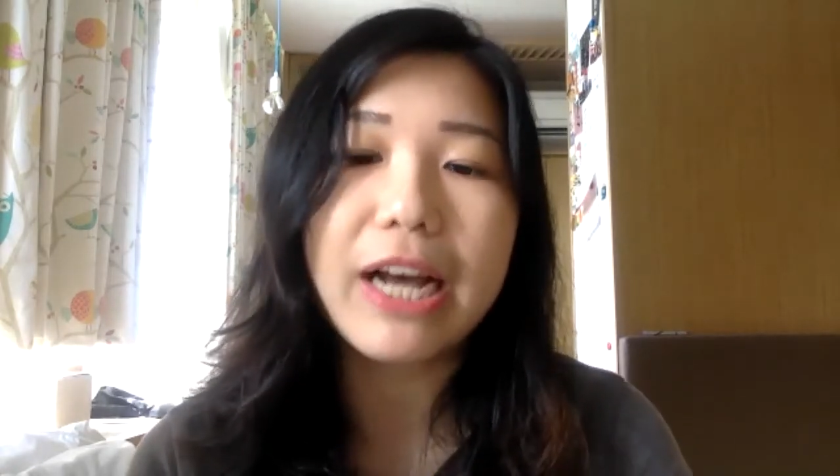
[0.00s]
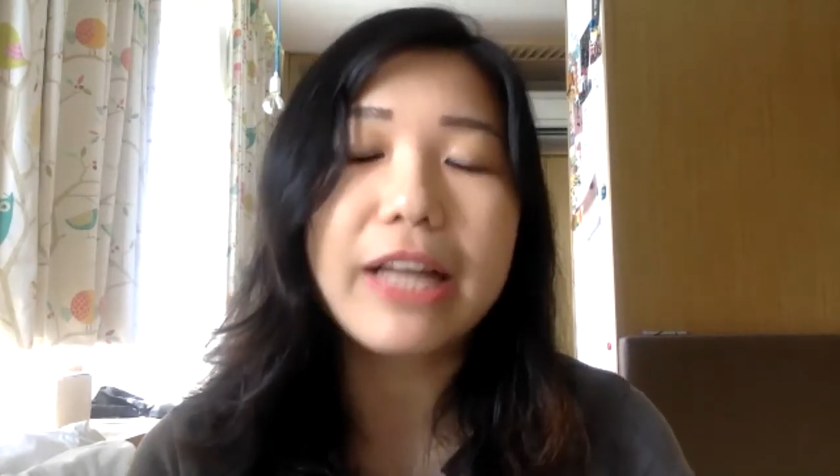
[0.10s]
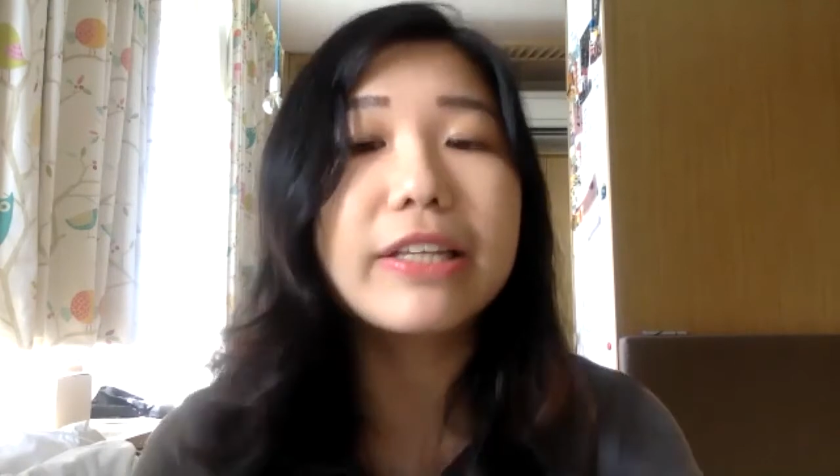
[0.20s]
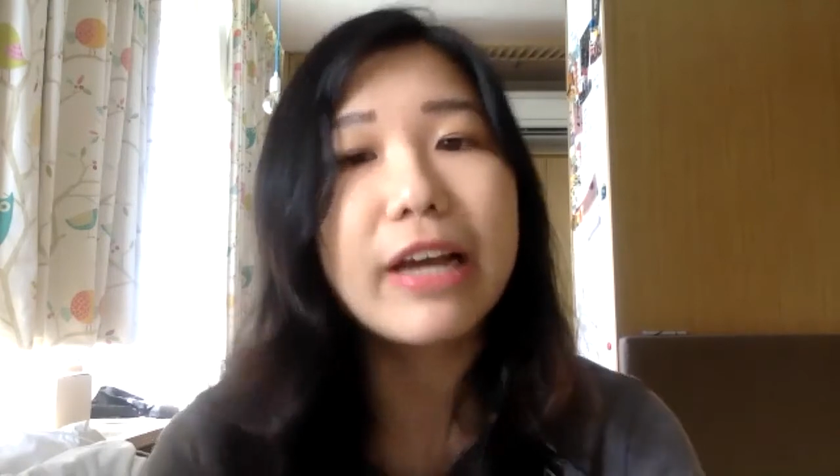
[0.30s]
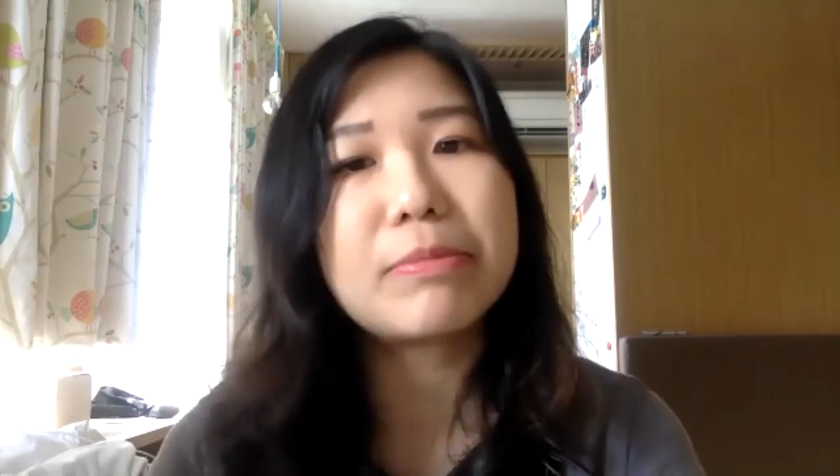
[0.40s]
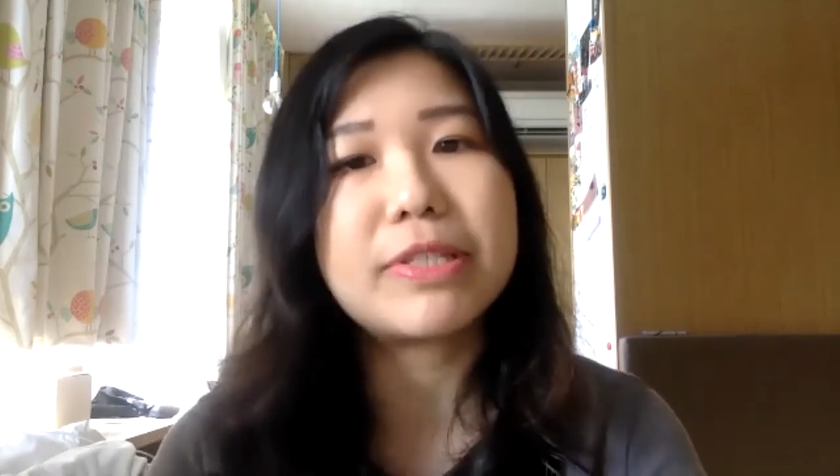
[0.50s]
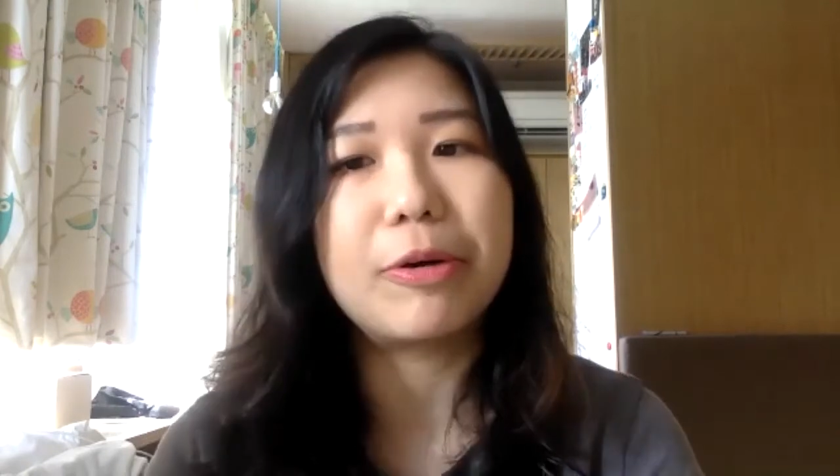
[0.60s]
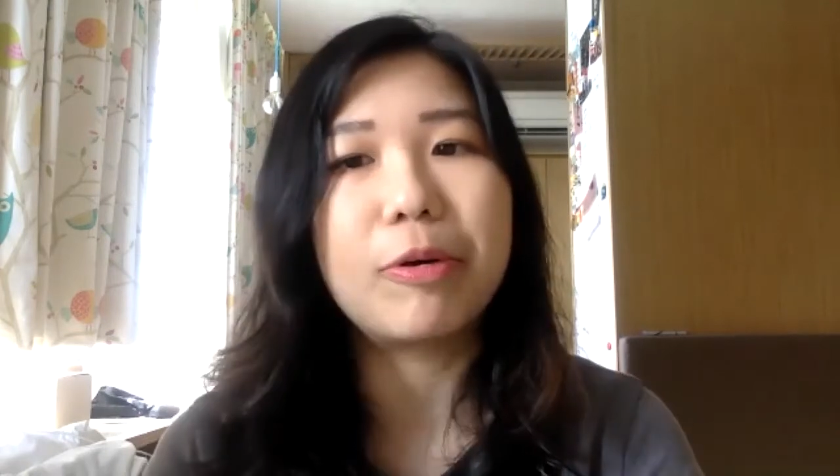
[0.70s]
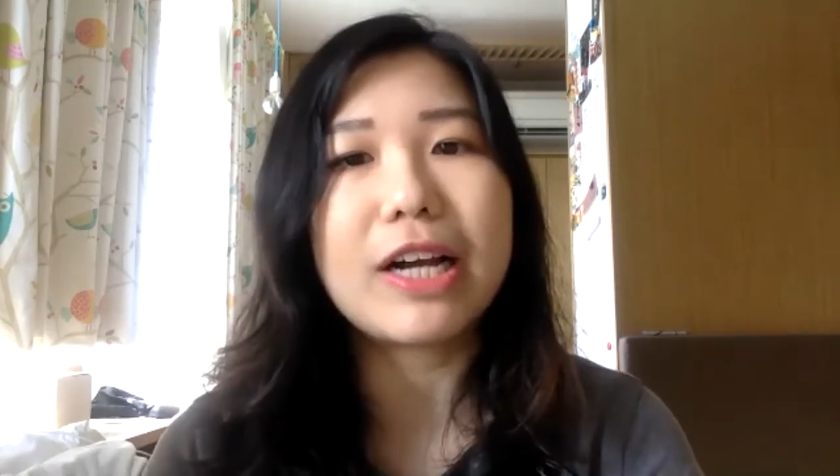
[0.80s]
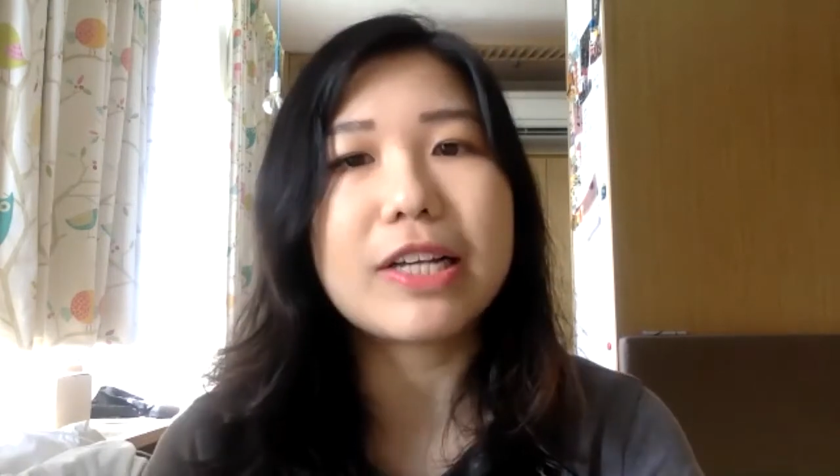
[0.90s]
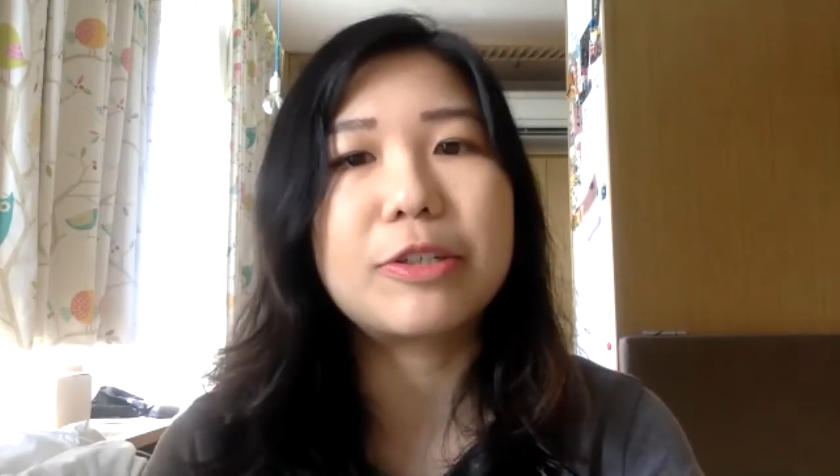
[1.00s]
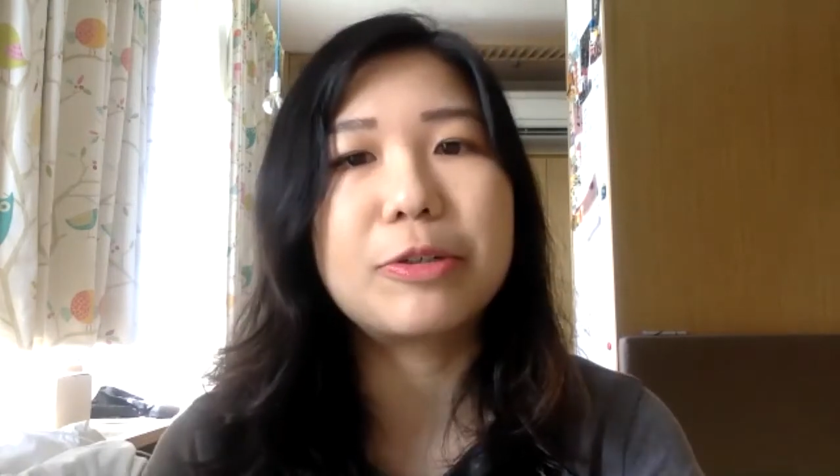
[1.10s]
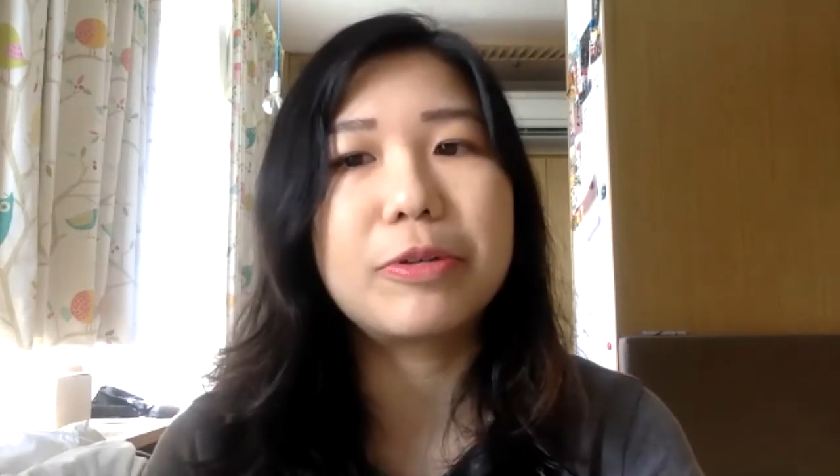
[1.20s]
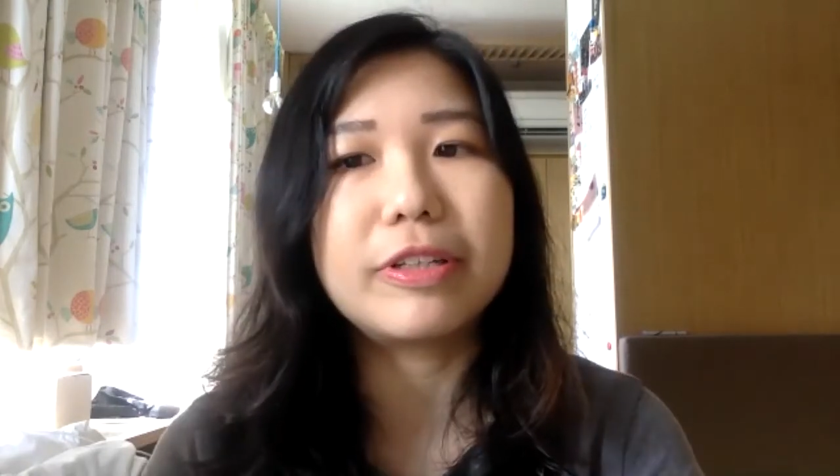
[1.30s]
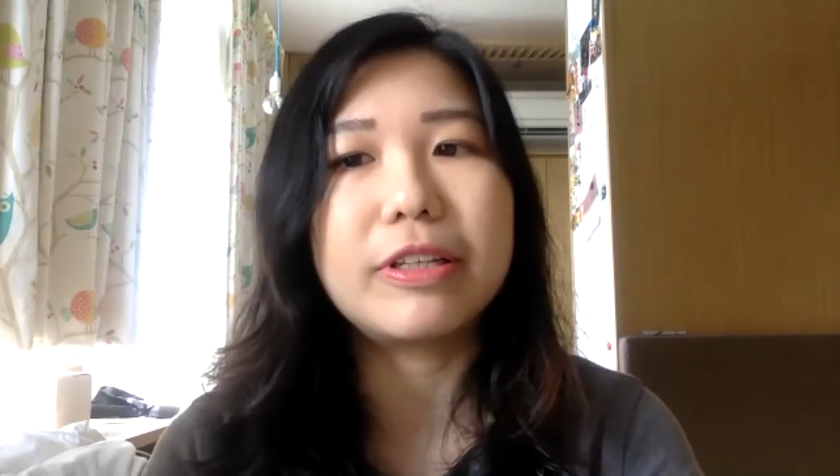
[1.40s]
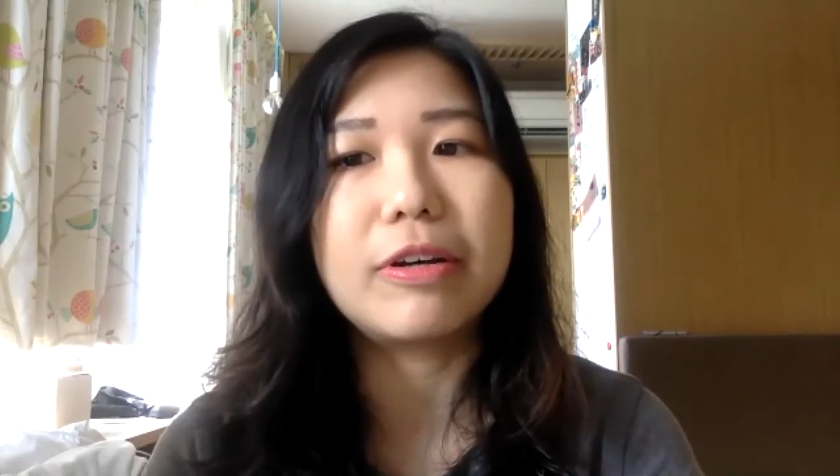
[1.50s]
Other times they will ask you